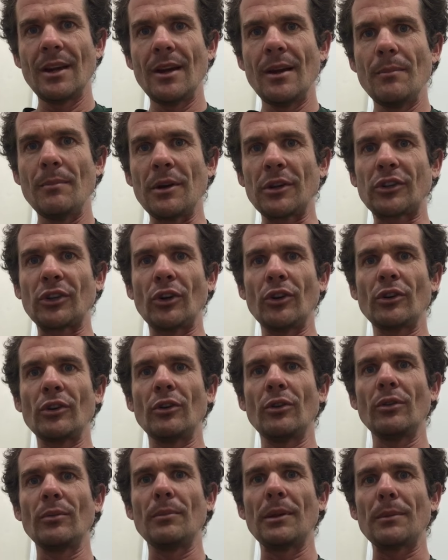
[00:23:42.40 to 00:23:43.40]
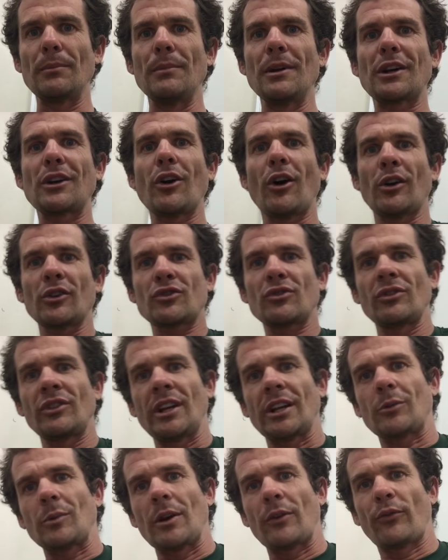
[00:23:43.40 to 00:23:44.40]

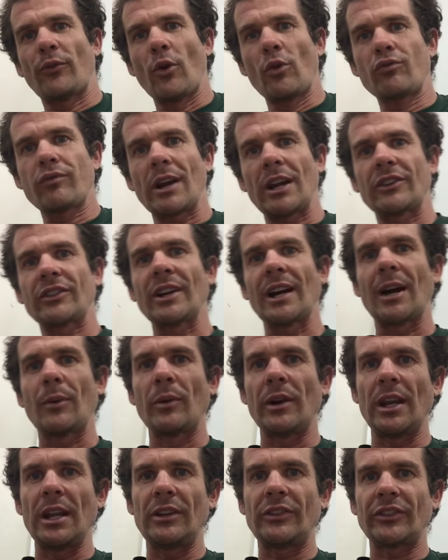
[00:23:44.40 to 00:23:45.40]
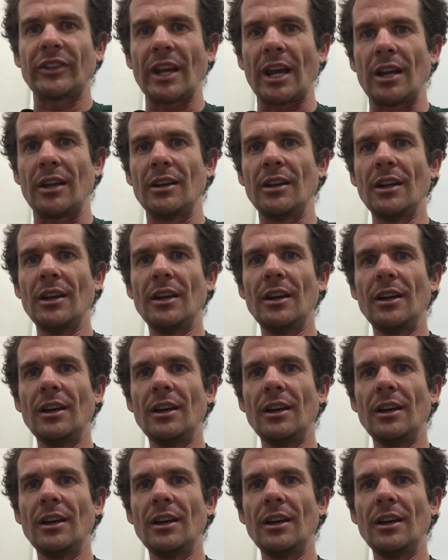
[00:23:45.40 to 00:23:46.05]
McContradict went full retard when he said,